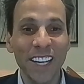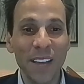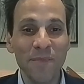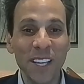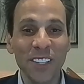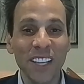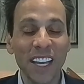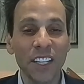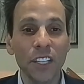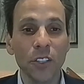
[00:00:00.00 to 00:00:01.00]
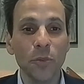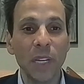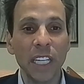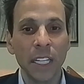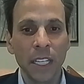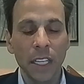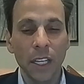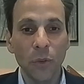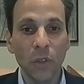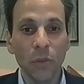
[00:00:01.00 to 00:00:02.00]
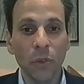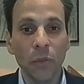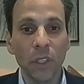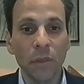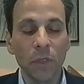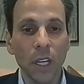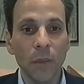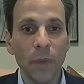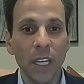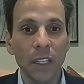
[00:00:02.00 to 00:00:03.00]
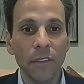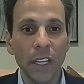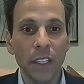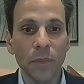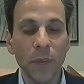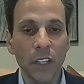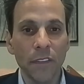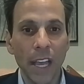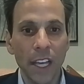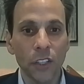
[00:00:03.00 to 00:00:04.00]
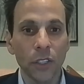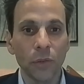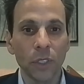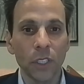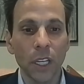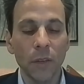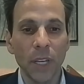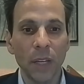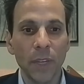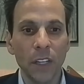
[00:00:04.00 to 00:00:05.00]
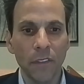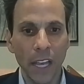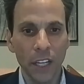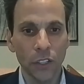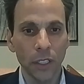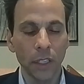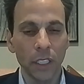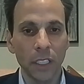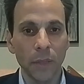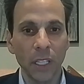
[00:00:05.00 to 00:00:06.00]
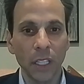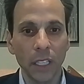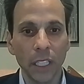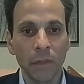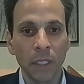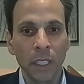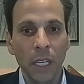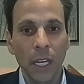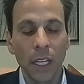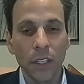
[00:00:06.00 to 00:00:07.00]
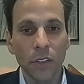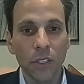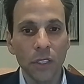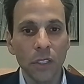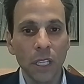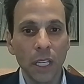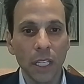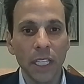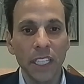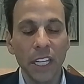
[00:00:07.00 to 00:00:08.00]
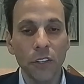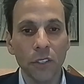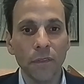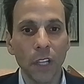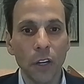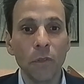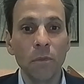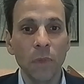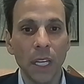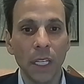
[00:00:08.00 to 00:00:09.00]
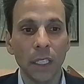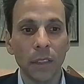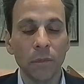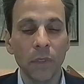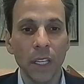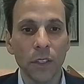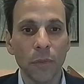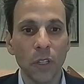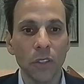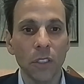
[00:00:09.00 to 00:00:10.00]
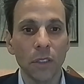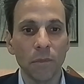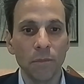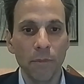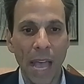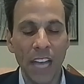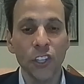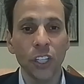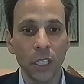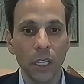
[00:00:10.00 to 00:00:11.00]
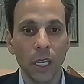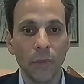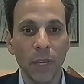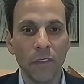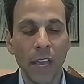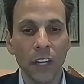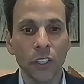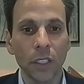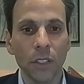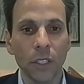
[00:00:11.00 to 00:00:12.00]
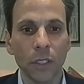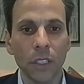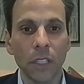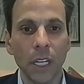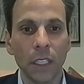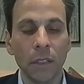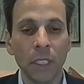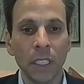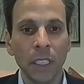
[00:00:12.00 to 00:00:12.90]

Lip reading: not being a scientist, but when we talk about advanced manufacturing, we're talking about manufacturing that typically uses continuous flow as opposed to batch manufacturing. So it's done